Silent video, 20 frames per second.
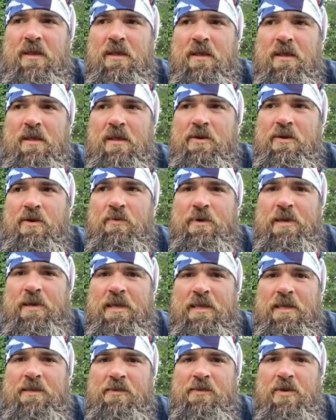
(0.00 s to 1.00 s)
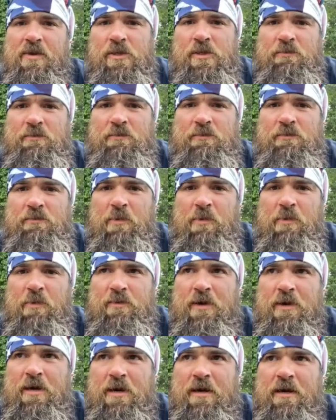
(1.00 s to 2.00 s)
we get to those moments
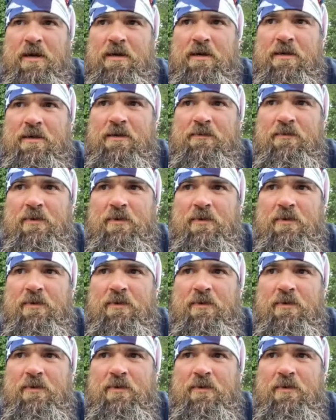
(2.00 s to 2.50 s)
where